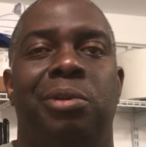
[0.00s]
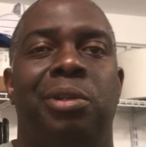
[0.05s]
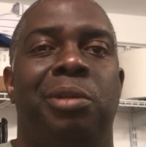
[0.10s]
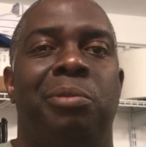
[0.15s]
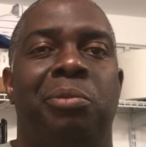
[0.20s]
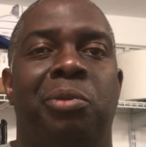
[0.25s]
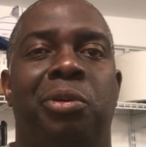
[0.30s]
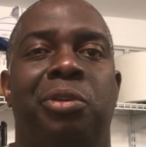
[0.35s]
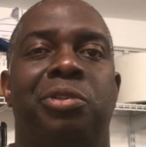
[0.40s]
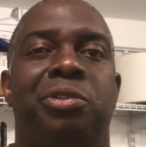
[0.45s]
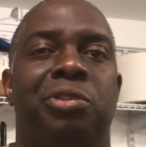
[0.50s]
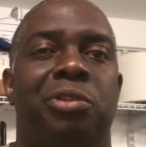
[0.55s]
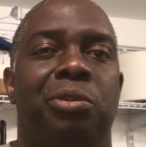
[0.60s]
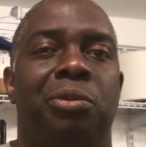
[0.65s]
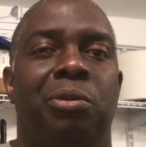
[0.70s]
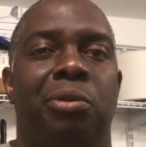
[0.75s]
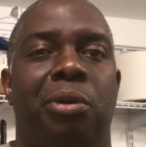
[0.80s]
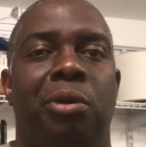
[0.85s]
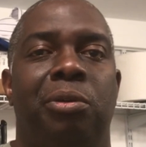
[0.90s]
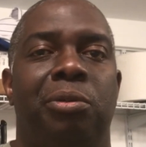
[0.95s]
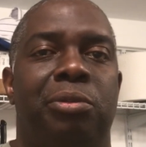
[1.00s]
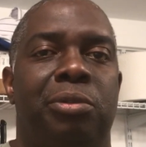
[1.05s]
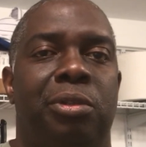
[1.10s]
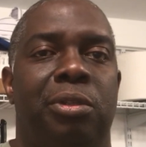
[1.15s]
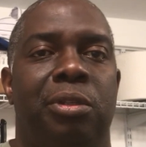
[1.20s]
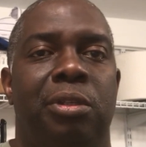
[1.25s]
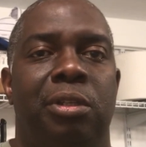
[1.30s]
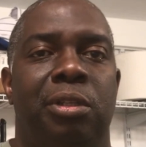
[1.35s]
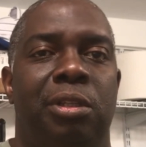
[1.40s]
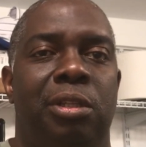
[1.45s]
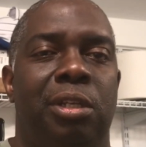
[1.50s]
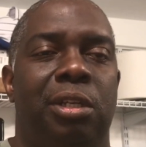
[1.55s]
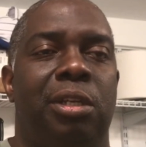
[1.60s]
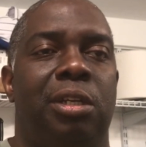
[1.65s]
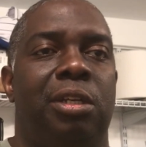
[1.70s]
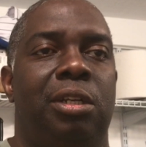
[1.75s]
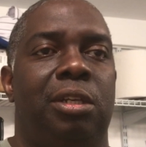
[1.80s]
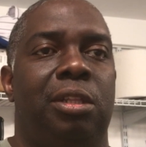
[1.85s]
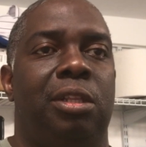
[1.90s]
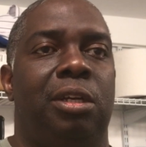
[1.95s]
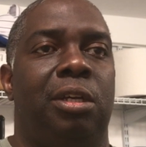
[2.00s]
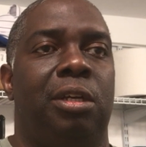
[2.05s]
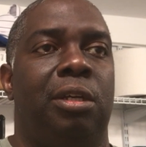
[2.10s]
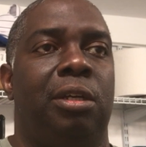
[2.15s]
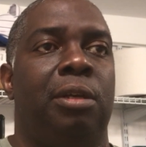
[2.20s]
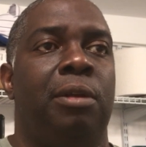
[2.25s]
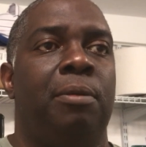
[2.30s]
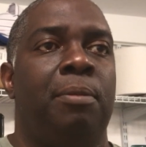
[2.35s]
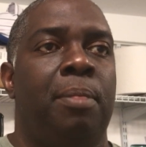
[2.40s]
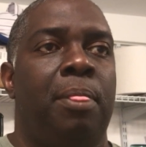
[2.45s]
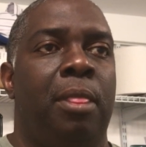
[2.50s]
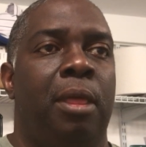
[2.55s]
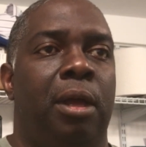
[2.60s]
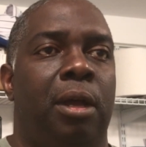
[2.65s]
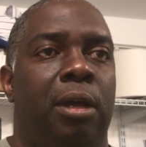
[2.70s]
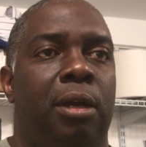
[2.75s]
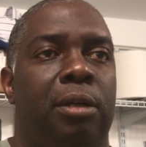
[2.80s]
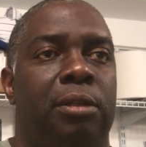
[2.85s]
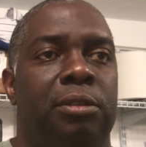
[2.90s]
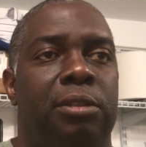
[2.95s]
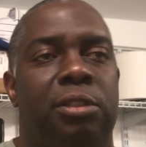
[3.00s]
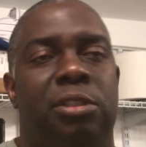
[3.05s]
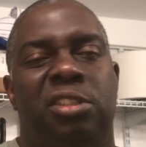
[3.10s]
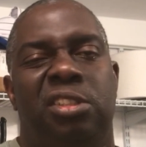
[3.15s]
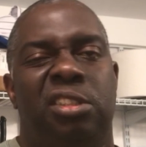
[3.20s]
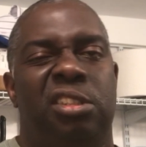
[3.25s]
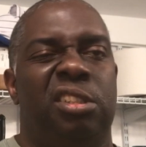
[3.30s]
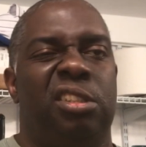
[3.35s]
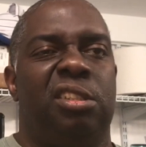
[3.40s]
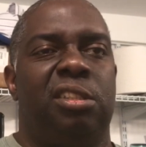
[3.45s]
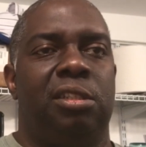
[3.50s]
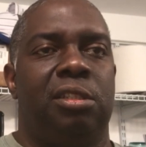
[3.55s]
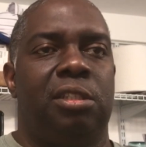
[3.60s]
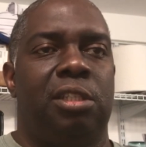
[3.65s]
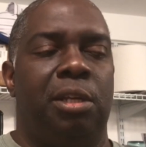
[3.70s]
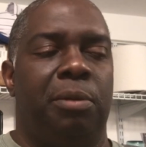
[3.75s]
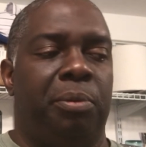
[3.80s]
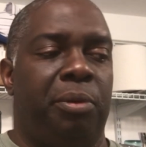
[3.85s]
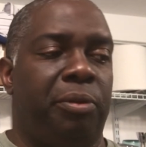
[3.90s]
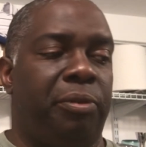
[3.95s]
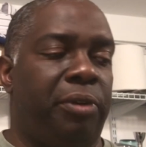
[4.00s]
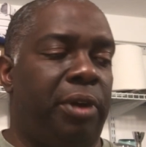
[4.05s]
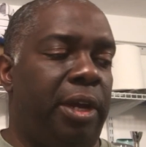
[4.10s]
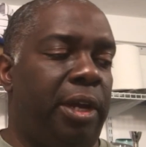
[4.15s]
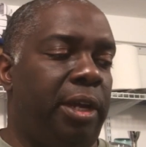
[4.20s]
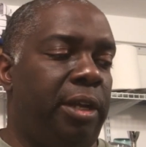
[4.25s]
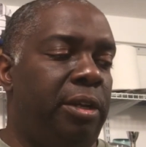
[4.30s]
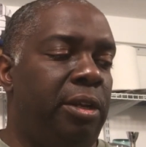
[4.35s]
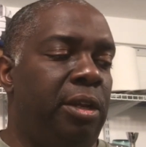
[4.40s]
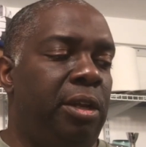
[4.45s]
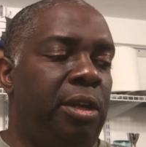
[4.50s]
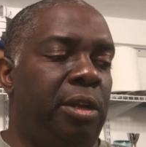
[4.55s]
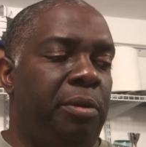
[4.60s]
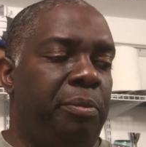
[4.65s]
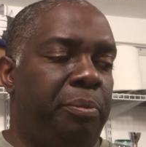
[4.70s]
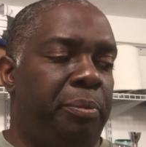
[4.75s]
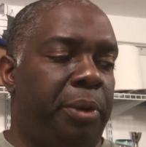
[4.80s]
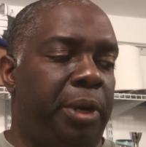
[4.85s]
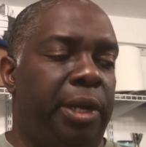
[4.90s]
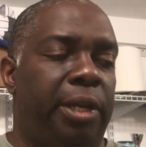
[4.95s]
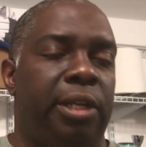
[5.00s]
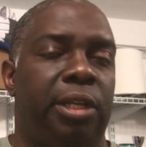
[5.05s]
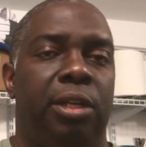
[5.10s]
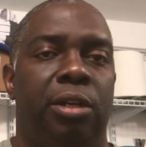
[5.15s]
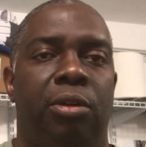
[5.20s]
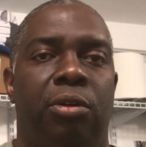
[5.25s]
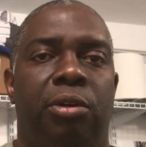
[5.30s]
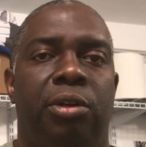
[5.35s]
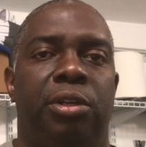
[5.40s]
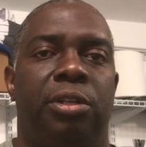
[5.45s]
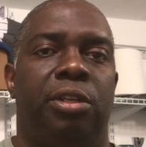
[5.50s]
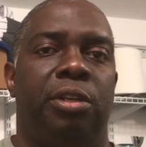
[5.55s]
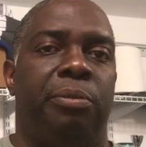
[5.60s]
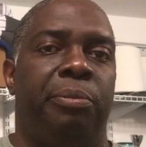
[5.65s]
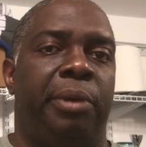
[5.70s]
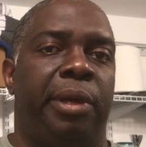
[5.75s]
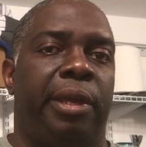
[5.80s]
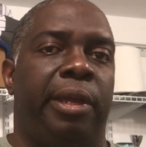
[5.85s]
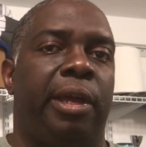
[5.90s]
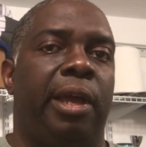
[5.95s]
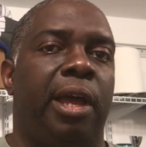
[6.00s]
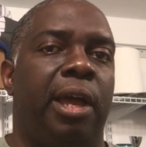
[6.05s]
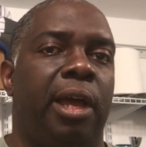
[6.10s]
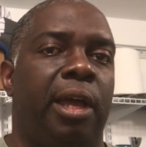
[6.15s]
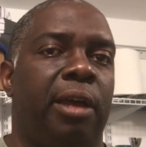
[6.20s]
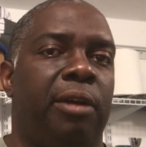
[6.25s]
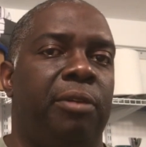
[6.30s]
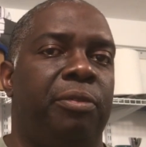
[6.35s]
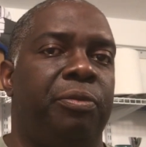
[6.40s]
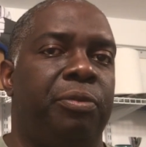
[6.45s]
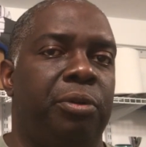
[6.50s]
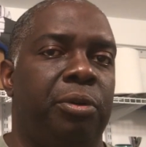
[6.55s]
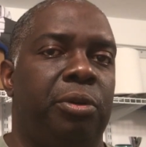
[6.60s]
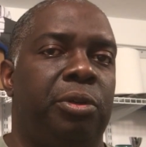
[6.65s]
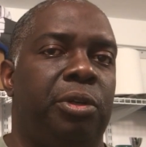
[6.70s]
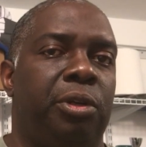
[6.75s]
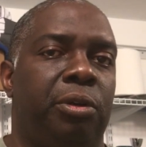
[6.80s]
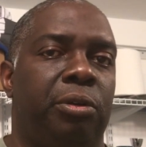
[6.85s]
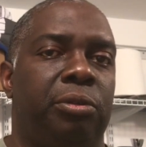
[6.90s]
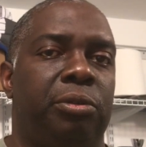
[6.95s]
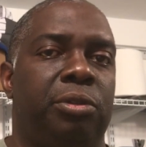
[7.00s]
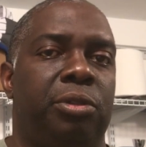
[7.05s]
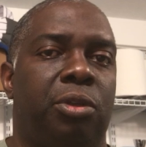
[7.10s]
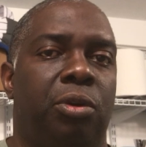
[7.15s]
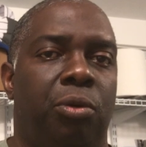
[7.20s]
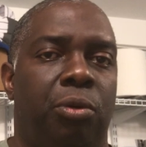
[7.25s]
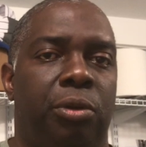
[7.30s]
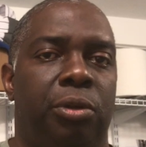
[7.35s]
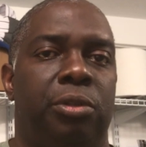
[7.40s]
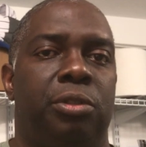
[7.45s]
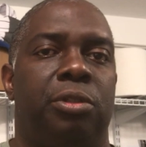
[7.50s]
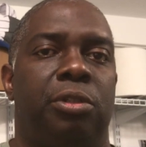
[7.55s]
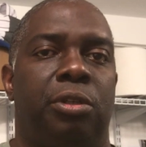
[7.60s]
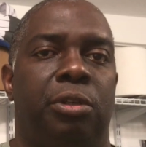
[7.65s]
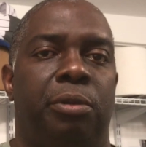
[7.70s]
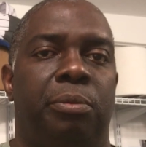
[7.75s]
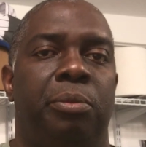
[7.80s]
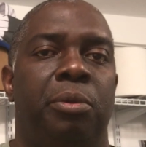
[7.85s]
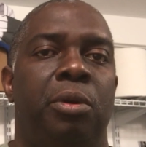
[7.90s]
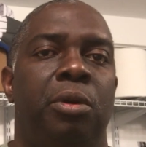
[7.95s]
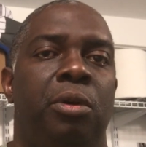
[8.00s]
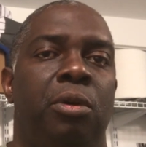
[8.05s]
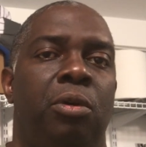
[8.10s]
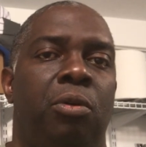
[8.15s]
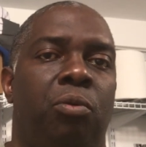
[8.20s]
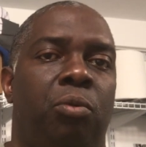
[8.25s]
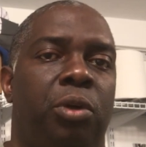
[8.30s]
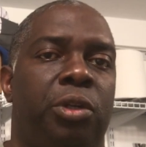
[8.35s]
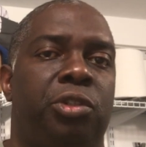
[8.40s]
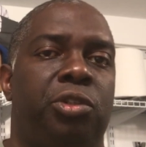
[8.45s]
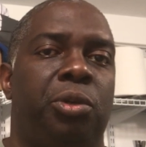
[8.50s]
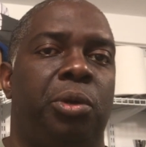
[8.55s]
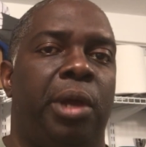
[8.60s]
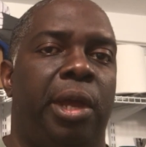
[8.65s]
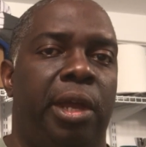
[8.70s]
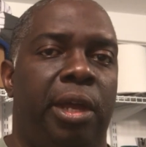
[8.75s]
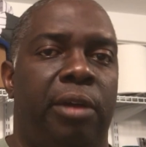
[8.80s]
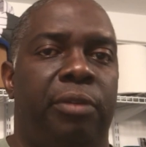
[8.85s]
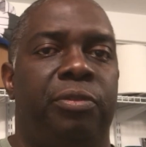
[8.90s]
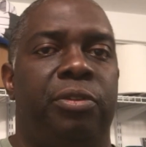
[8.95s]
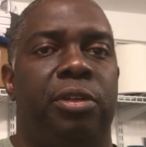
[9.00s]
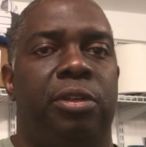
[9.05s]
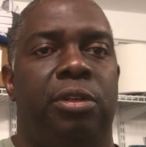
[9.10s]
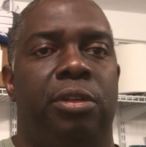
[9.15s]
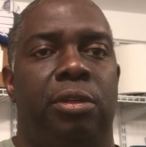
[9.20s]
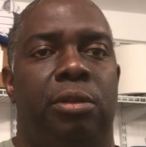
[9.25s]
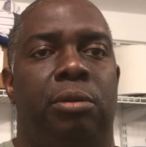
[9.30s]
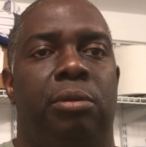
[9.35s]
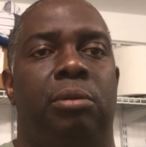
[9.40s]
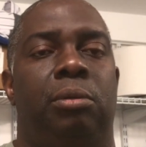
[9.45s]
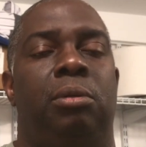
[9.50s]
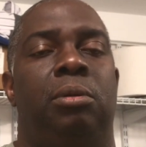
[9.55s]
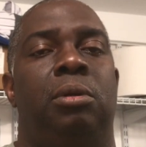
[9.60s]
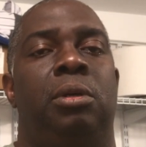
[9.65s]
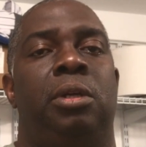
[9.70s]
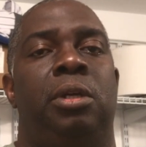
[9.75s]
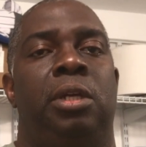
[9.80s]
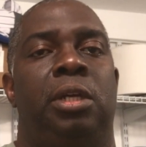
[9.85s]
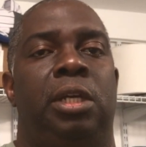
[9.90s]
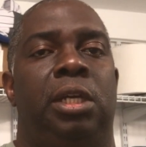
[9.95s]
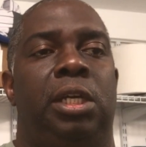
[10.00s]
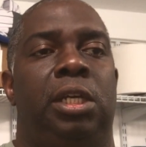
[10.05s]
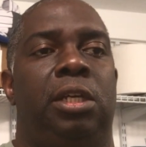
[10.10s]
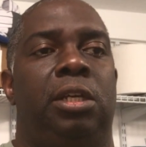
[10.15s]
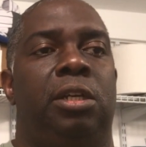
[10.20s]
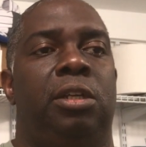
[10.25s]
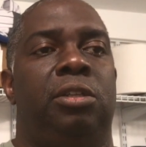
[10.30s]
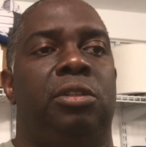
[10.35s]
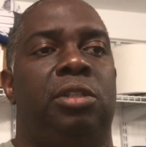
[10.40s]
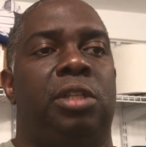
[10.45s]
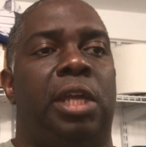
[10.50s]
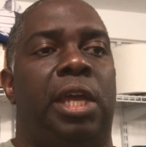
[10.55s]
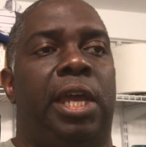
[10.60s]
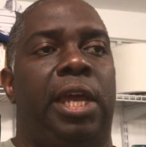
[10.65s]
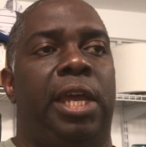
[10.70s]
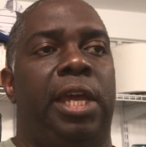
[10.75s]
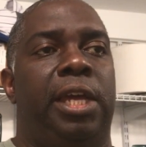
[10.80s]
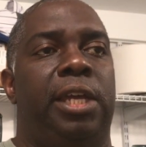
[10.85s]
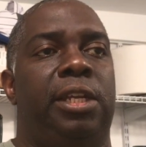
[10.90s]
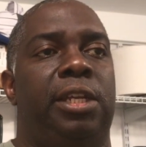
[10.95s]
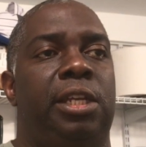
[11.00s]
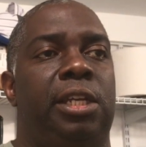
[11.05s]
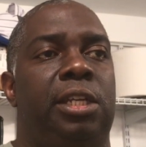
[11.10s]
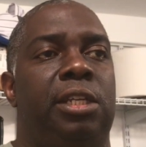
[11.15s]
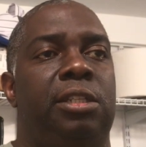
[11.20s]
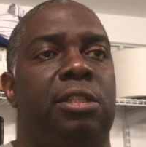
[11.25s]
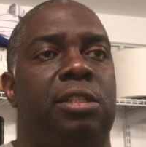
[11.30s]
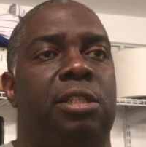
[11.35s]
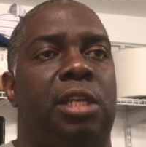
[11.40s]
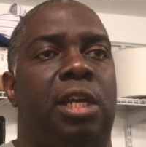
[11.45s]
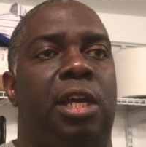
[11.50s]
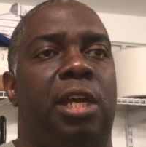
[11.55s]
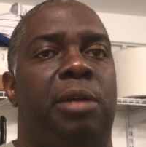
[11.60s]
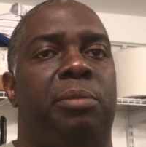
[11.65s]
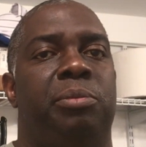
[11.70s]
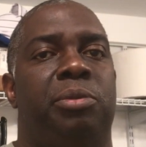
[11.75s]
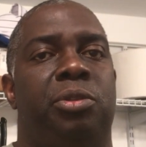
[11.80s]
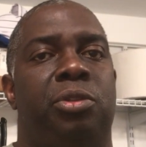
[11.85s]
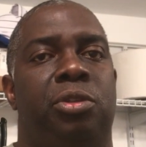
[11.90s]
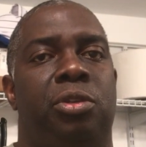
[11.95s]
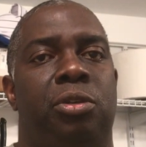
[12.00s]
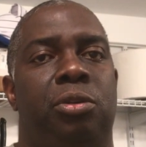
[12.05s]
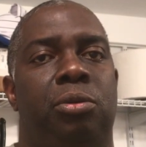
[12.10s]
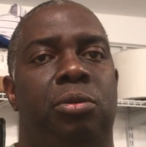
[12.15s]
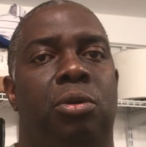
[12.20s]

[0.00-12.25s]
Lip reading: more sucrose than anything. Just to simplify it. But in order to make high fructose corn syrup, what you have to do is add enzymes to